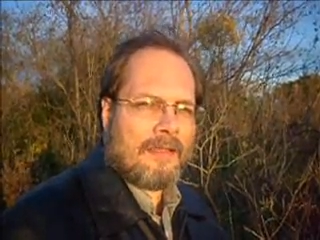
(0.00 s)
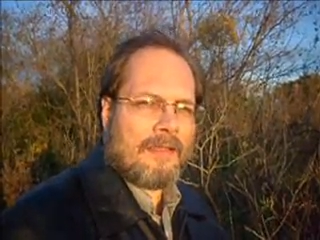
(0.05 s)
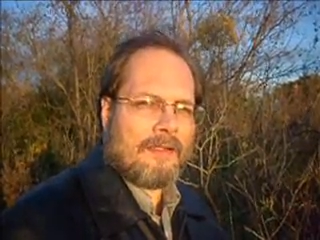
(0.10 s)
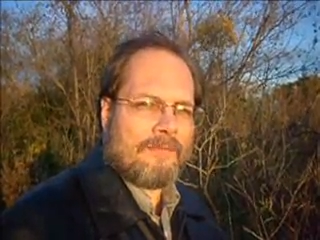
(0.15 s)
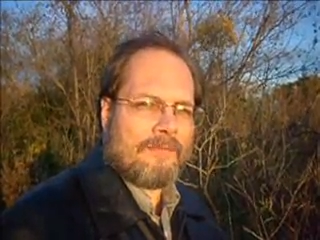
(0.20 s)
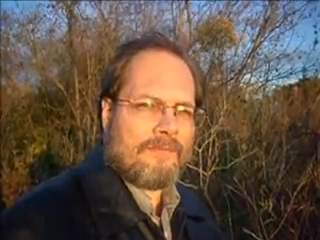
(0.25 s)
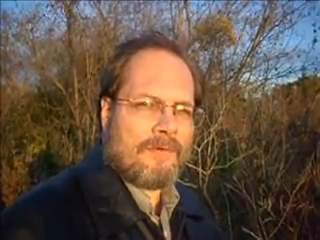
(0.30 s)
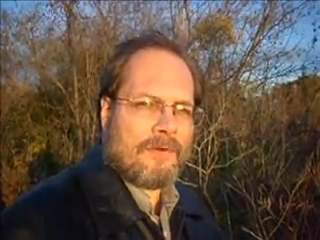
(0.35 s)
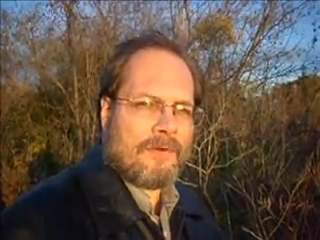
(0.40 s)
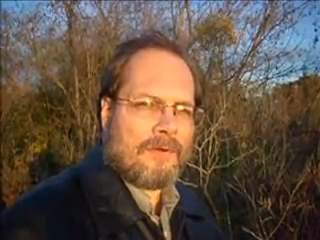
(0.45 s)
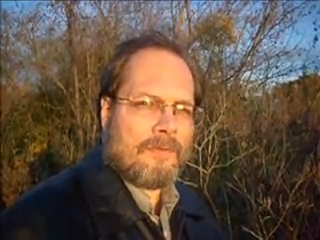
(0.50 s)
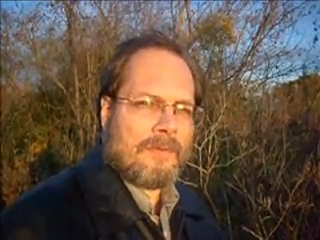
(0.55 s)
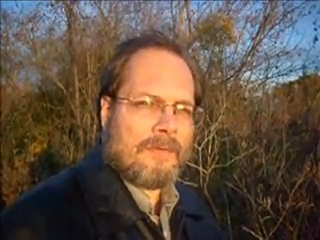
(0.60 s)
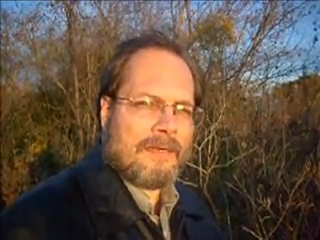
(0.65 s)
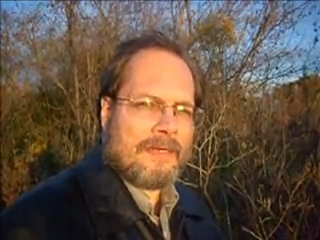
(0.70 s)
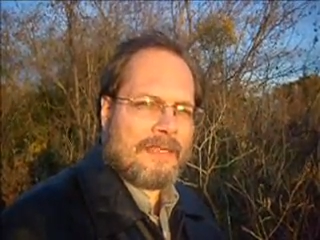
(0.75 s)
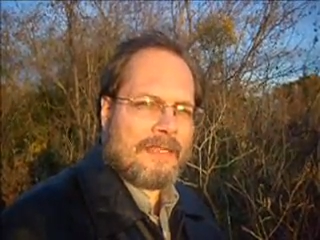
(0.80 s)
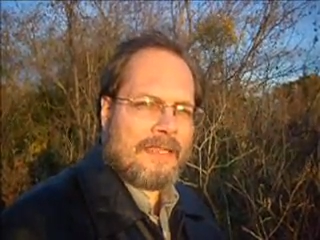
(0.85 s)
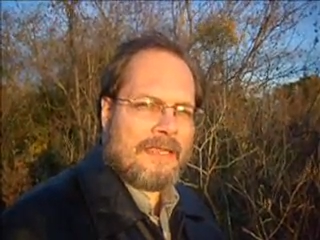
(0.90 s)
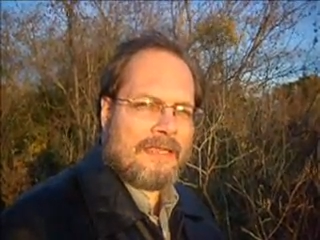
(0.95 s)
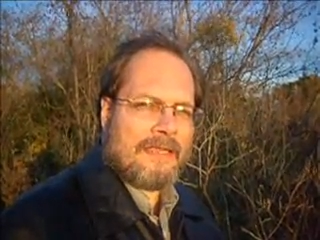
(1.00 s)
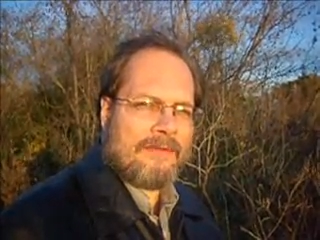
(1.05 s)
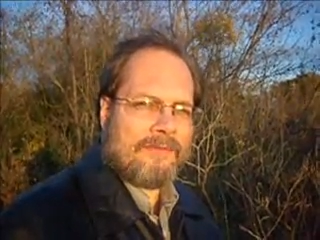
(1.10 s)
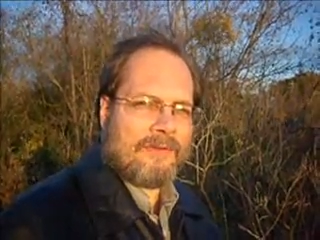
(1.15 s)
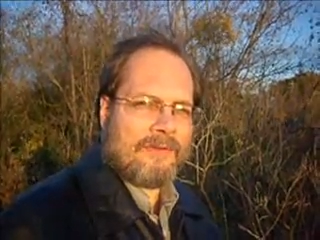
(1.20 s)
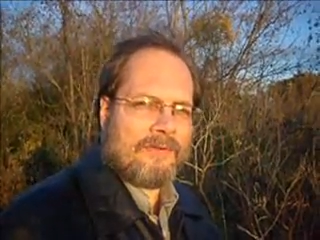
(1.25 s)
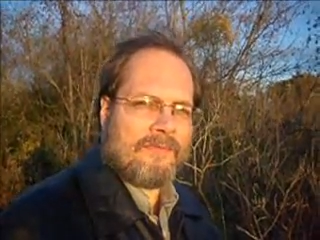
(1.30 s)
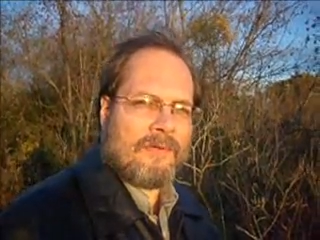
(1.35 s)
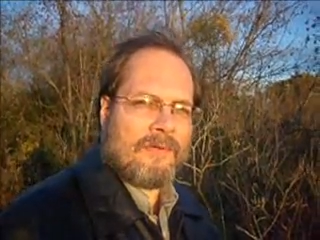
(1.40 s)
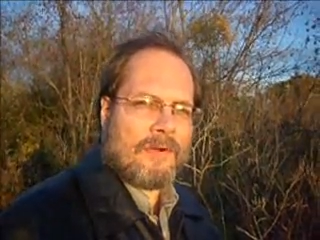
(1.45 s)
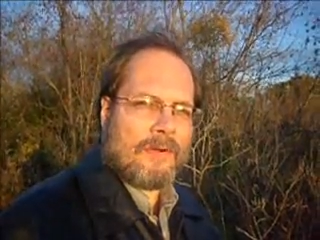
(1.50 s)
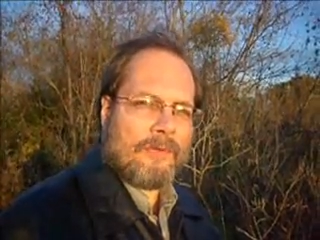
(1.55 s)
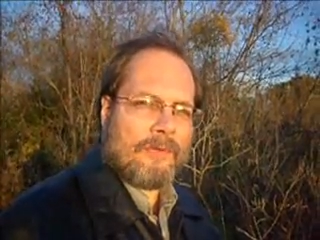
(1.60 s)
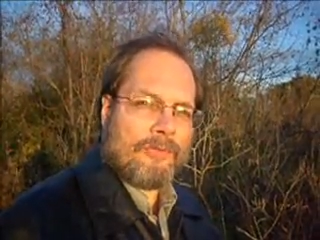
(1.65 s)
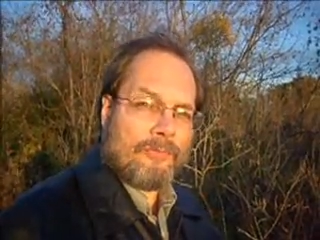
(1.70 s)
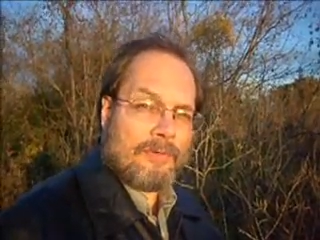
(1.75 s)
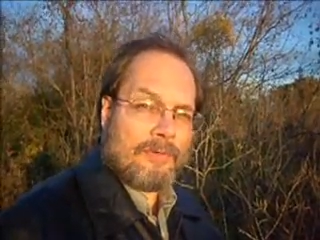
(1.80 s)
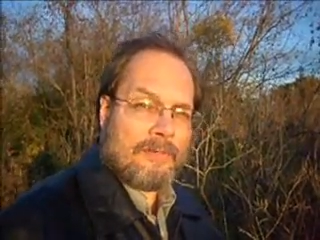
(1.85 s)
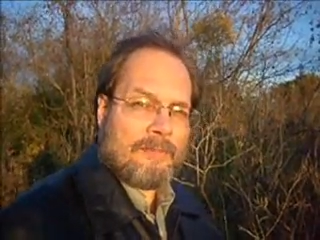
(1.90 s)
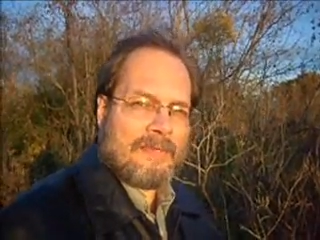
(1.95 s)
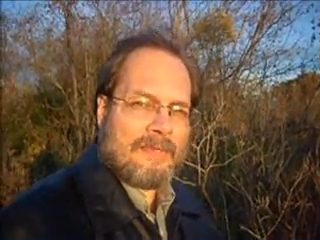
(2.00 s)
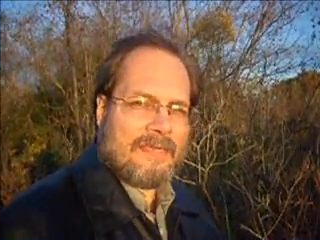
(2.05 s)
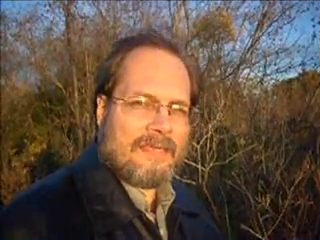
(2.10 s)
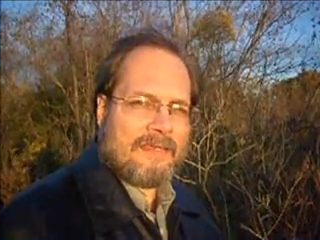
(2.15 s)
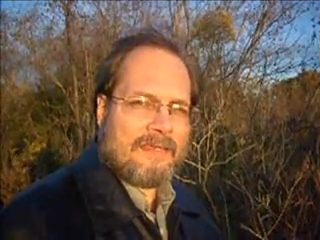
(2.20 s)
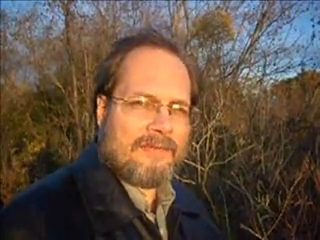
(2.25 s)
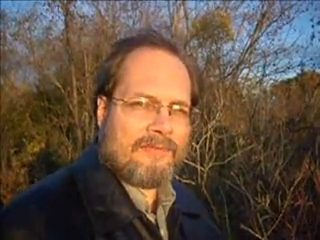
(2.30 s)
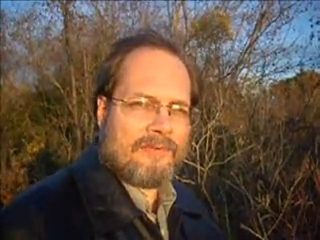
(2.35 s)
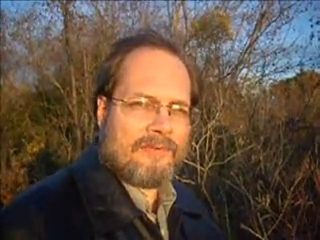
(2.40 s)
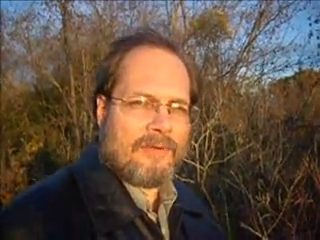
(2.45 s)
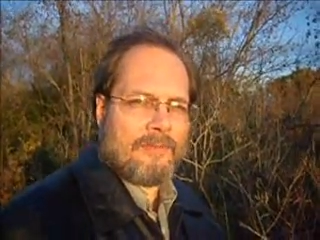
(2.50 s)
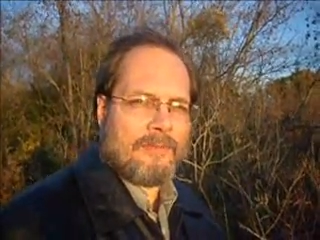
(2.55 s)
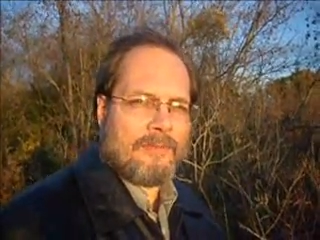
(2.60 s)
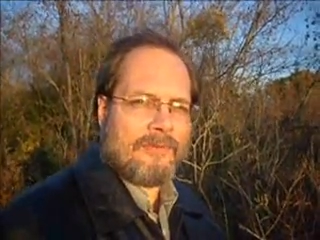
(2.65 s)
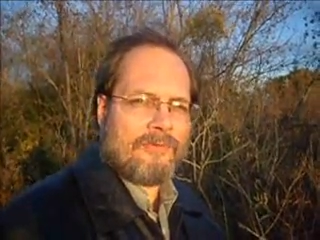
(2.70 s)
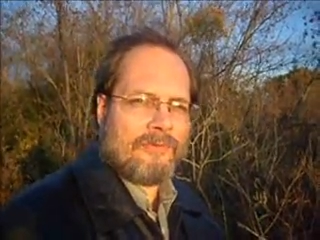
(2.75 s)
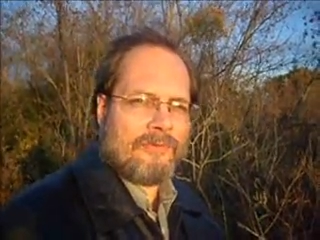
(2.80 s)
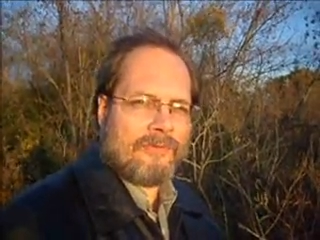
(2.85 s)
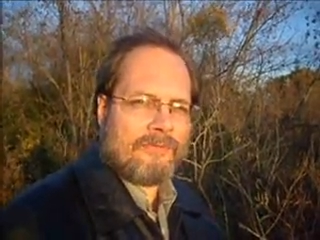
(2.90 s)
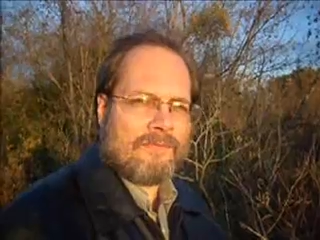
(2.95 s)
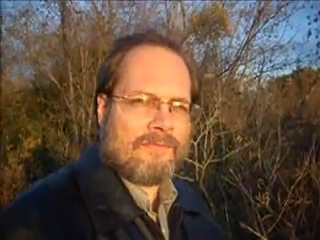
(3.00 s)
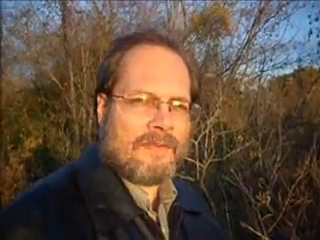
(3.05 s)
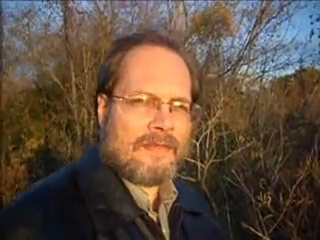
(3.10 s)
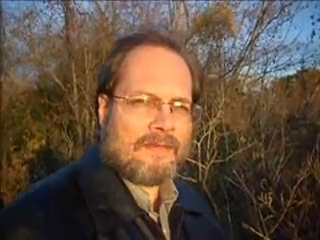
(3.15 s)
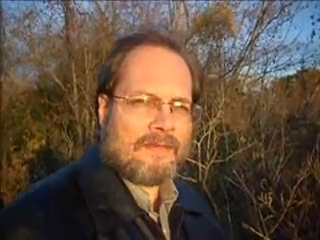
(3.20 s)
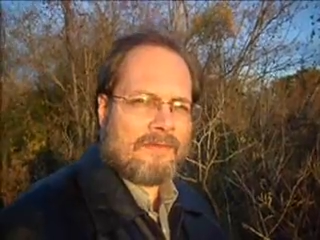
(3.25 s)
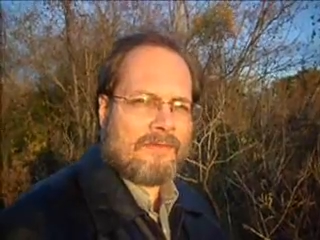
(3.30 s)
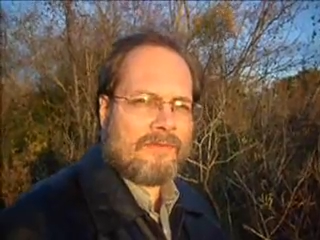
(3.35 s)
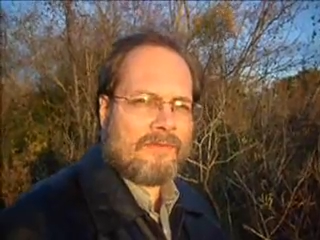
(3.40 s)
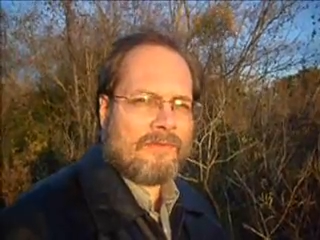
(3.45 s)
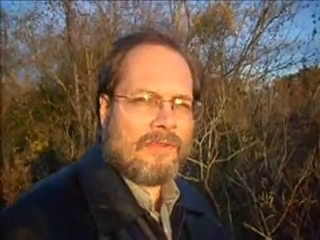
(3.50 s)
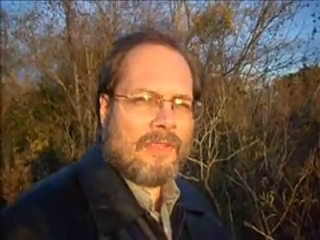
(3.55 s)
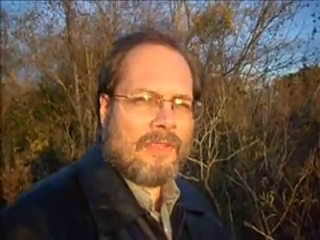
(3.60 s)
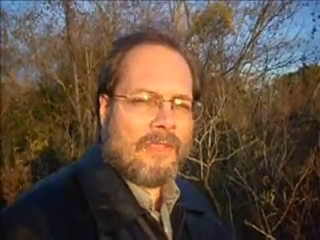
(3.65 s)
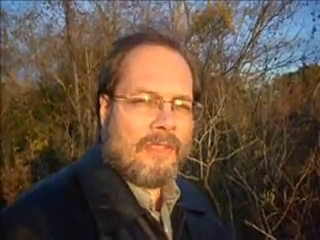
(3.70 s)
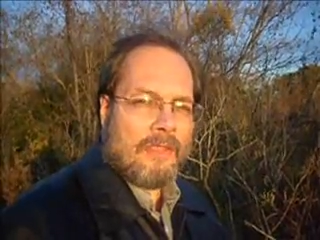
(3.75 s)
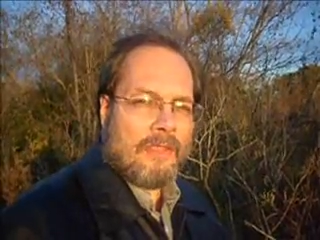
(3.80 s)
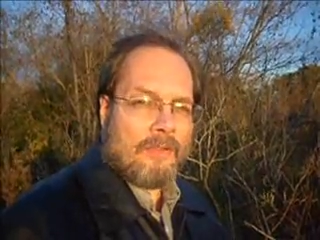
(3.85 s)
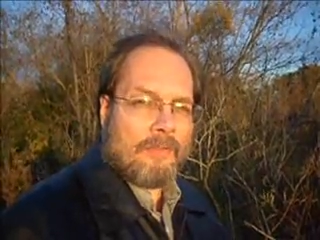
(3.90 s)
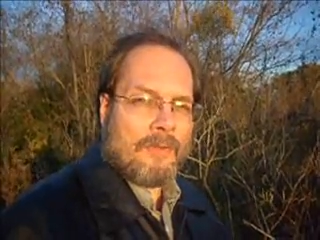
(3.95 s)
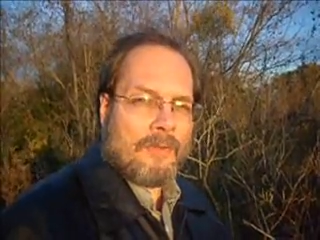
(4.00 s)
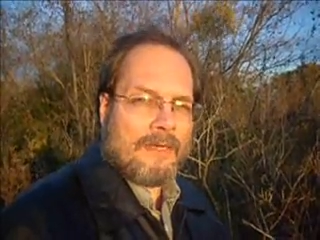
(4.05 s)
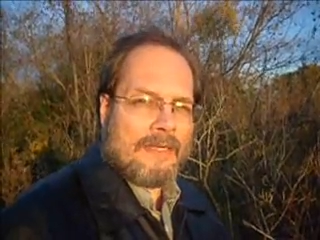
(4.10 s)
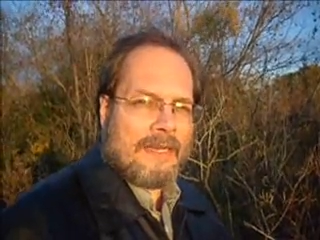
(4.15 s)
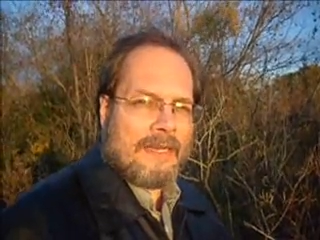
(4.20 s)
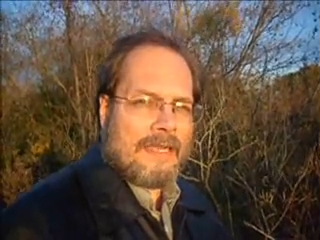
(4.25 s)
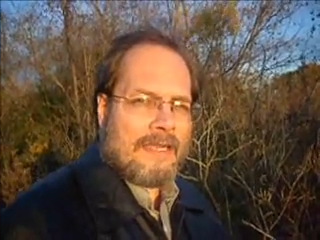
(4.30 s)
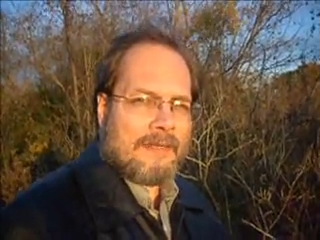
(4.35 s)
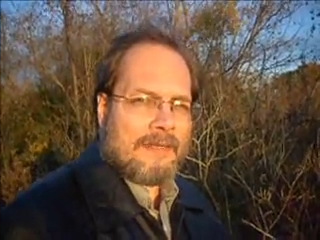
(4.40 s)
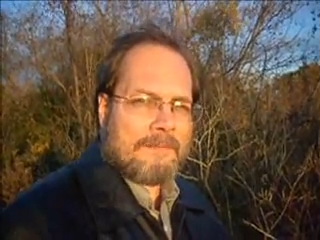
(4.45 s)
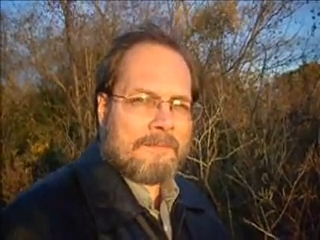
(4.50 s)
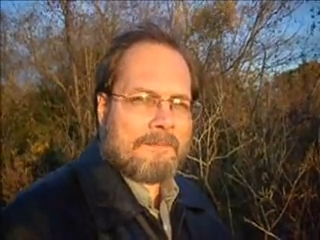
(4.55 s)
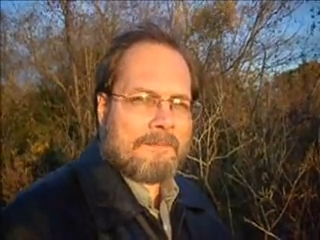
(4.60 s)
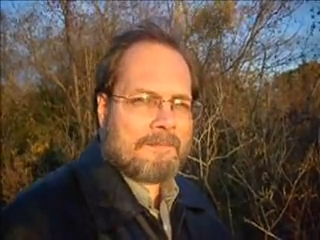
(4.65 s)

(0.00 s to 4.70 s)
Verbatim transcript: our 401ks, our 403bs, our mutual funds, whatnot.